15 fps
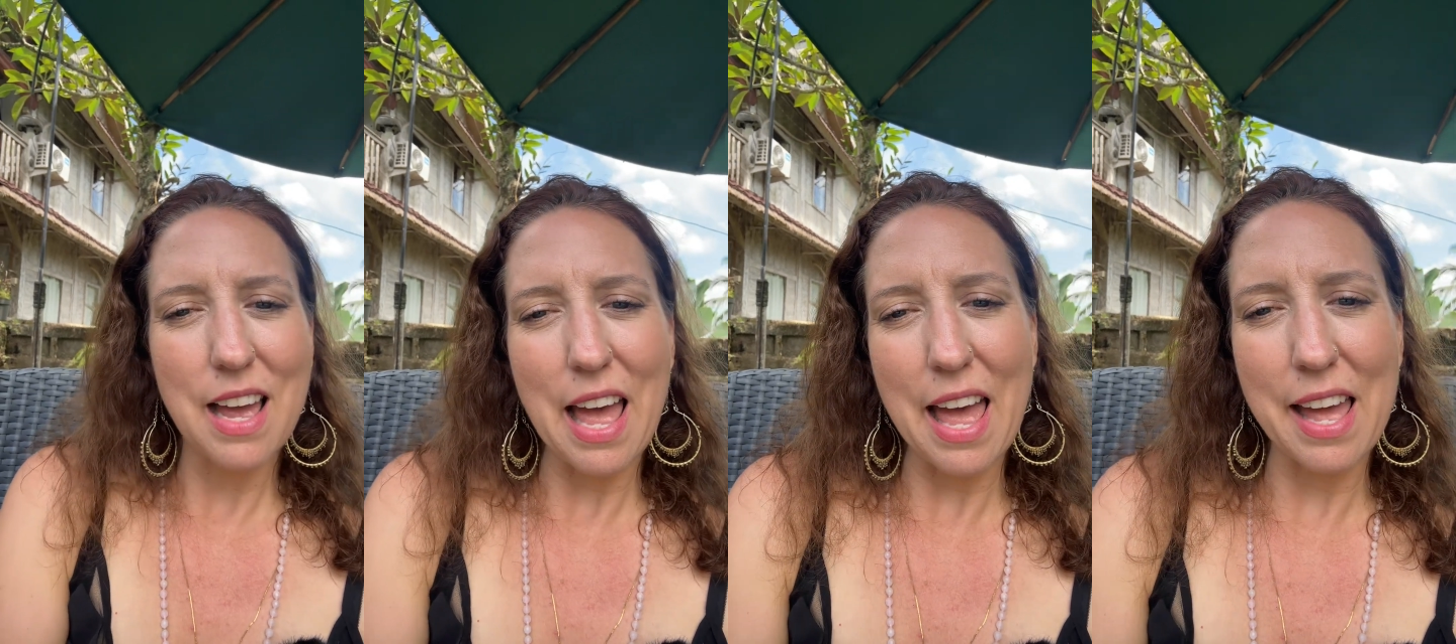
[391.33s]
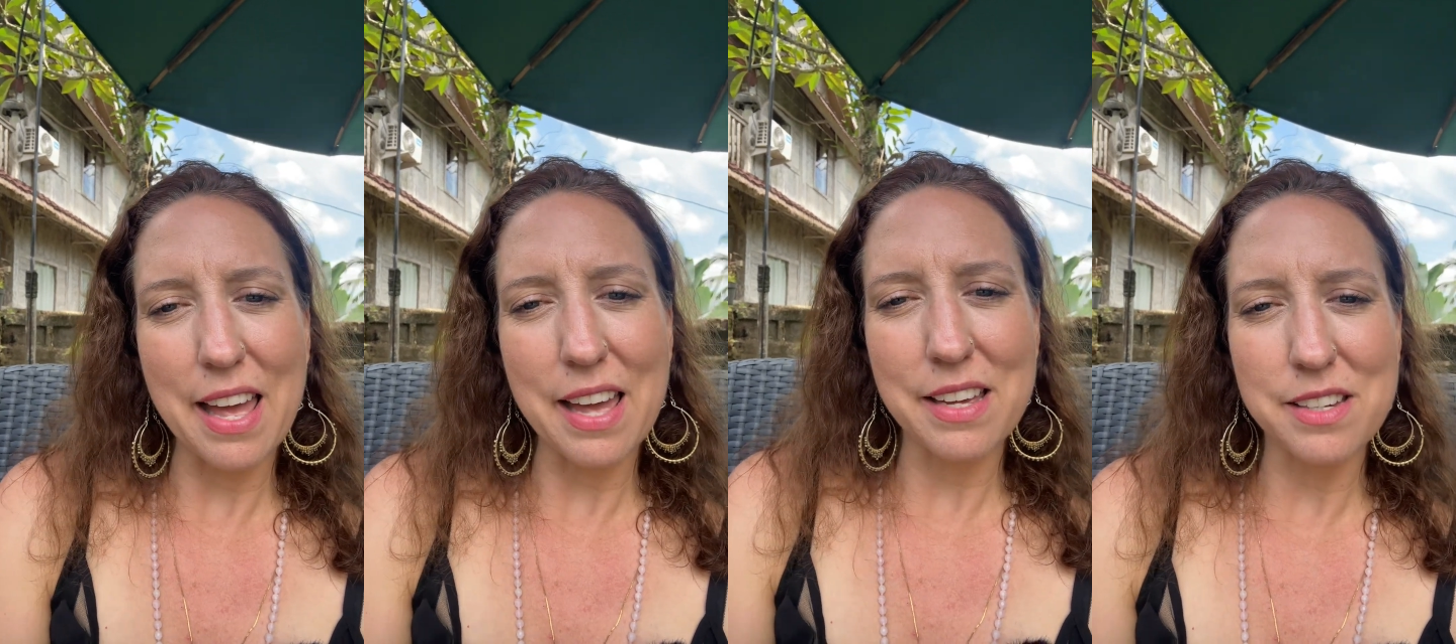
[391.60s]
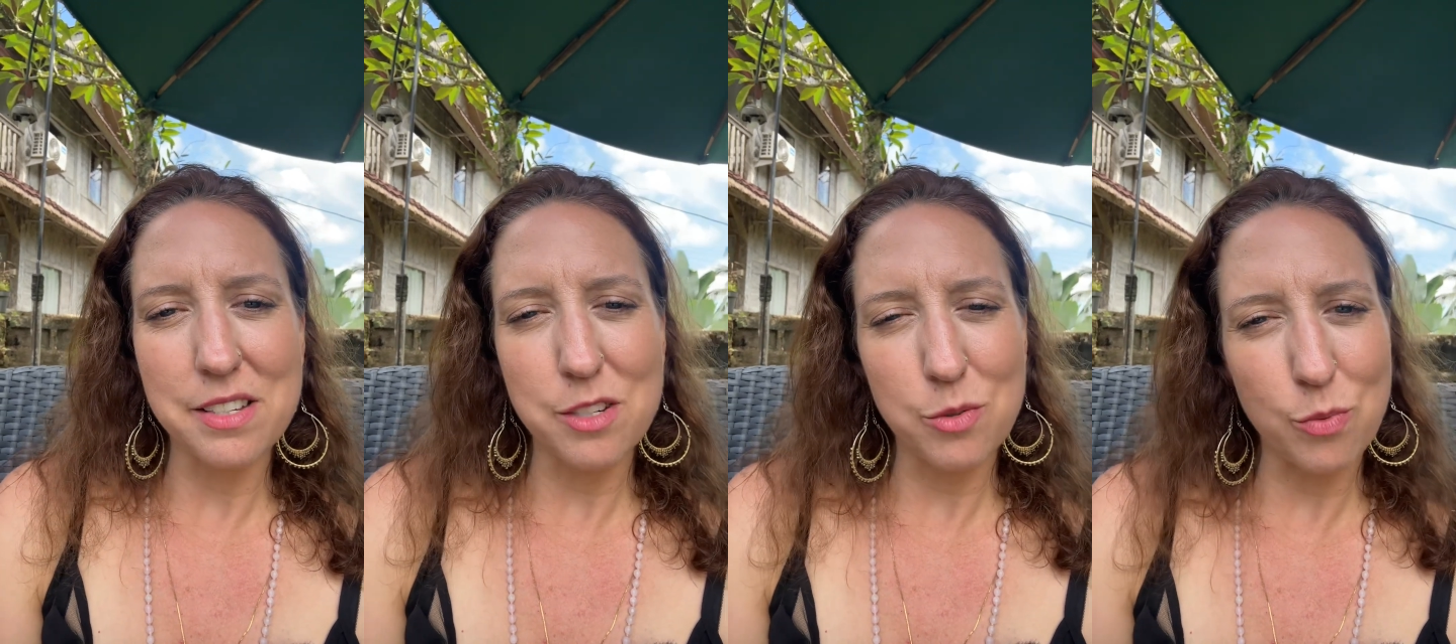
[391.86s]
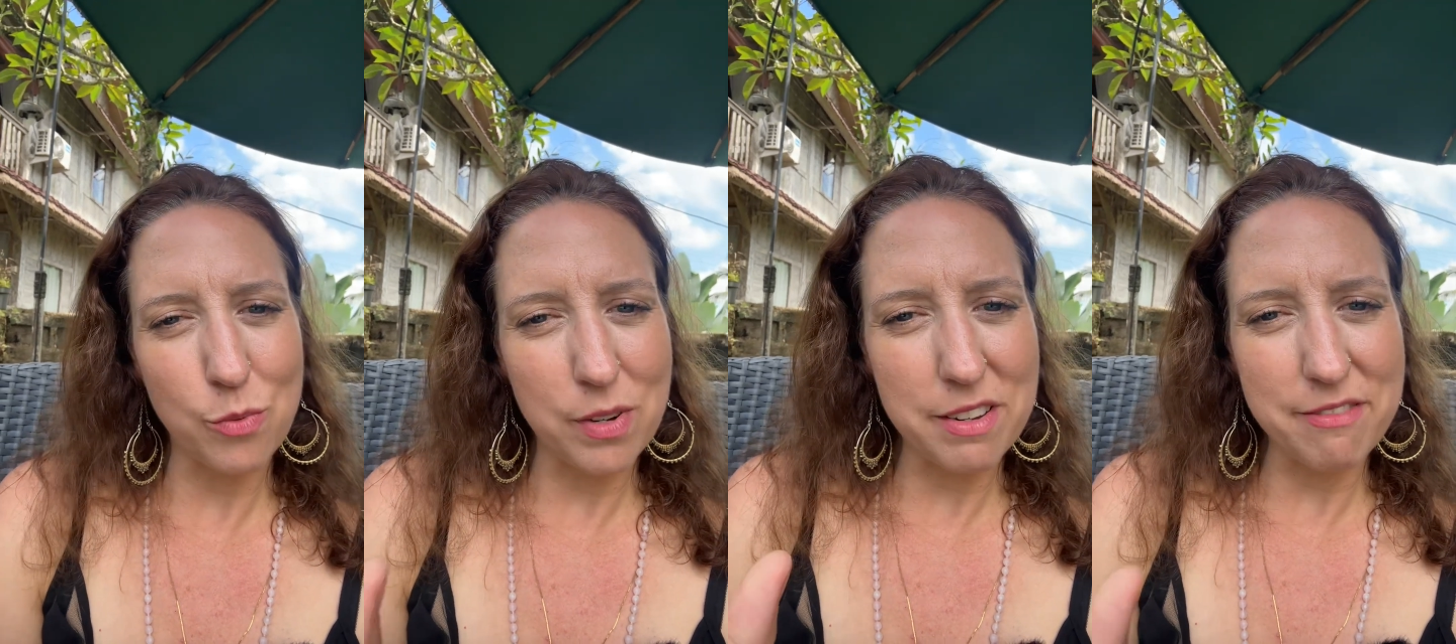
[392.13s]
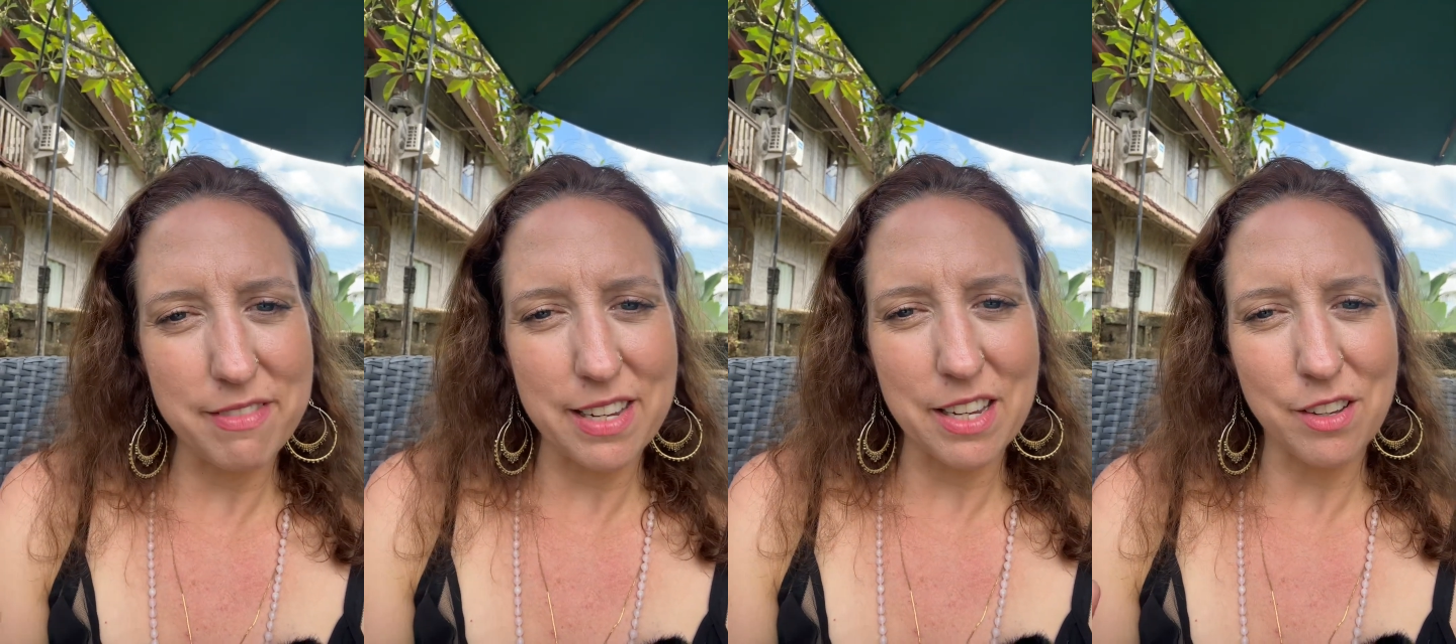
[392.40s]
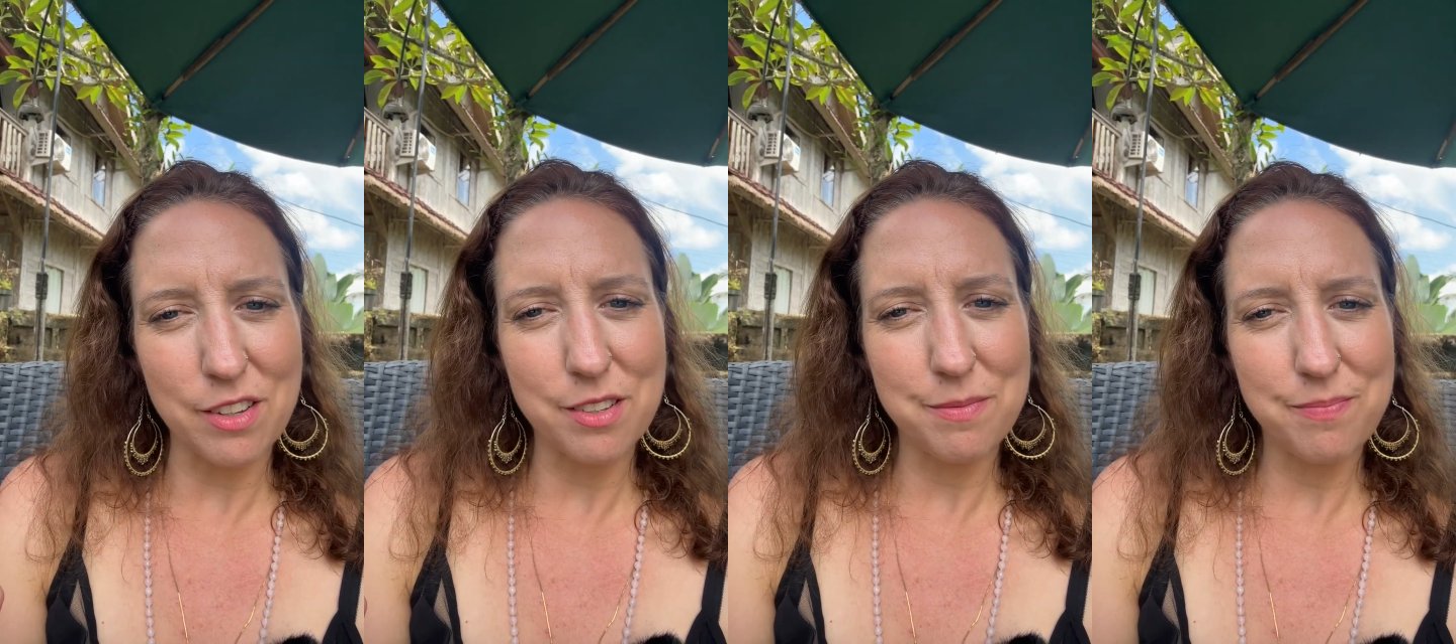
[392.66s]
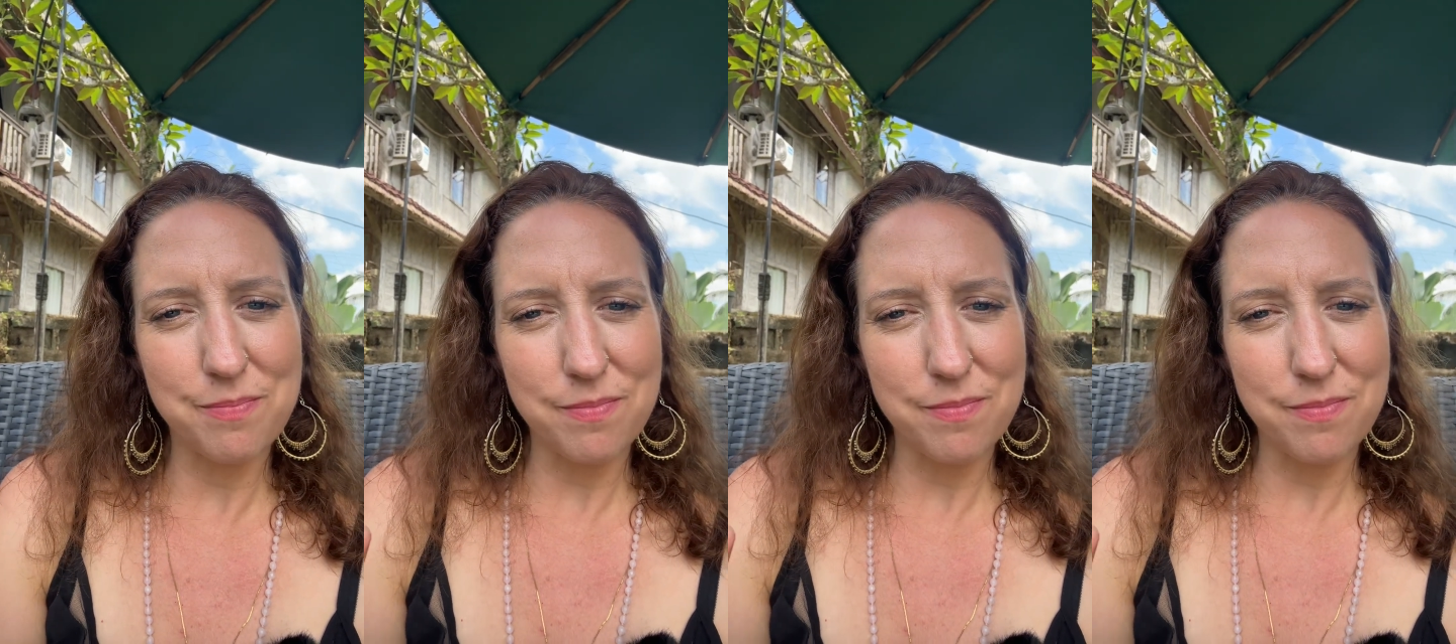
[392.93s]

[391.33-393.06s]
and reveal.